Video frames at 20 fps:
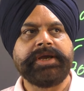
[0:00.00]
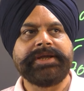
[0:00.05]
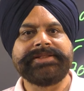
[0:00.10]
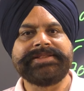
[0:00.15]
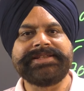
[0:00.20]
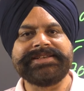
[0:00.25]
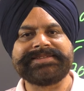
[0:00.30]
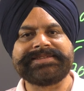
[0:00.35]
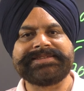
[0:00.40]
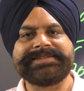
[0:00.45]

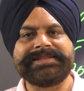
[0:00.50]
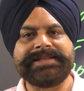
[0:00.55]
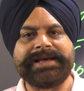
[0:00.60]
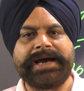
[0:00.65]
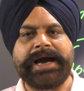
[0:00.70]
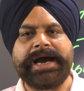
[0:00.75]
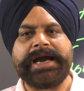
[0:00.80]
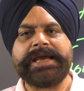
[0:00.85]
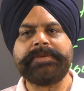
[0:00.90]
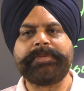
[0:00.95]
this
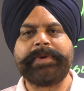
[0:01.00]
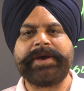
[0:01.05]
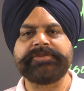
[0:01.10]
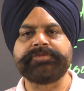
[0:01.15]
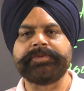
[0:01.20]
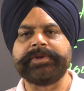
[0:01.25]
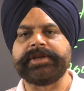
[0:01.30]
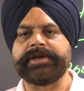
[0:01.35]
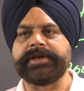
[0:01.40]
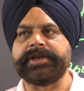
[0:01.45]
hype has
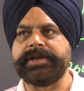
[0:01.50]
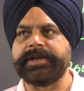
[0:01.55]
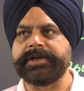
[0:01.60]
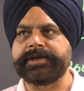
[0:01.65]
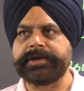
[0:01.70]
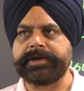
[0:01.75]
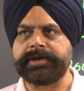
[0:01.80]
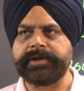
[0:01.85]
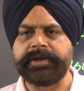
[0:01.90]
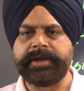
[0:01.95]
been
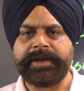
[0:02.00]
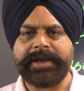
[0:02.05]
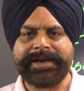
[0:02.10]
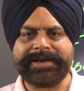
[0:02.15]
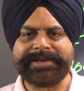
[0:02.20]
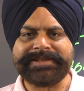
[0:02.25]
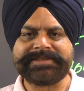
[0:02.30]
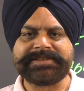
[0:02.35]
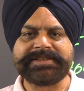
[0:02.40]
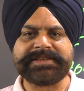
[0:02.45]
created.
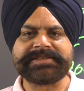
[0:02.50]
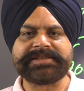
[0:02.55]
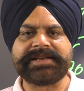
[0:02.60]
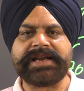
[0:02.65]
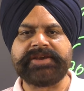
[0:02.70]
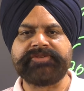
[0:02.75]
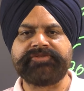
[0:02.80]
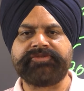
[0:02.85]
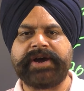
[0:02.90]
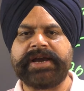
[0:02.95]
It is just
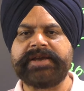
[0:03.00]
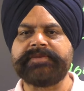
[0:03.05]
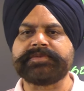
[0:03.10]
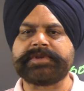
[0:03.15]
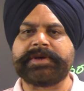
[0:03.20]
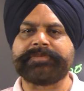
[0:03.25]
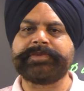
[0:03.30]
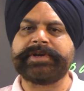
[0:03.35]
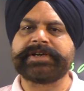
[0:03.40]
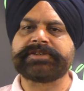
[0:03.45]
like 5
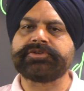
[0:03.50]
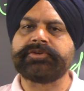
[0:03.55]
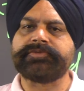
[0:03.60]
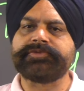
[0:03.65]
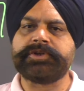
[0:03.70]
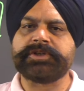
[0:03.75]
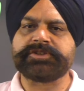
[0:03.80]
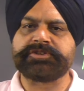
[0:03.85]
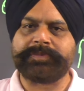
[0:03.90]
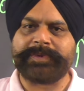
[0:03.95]
subjects of
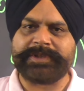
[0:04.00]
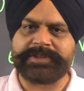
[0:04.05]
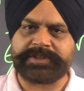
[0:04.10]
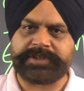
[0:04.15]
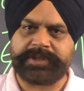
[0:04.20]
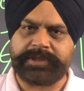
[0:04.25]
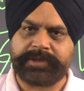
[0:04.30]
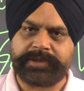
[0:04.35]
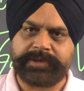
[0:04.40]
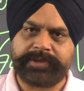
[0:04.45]
your
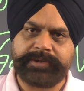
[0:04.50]
semester.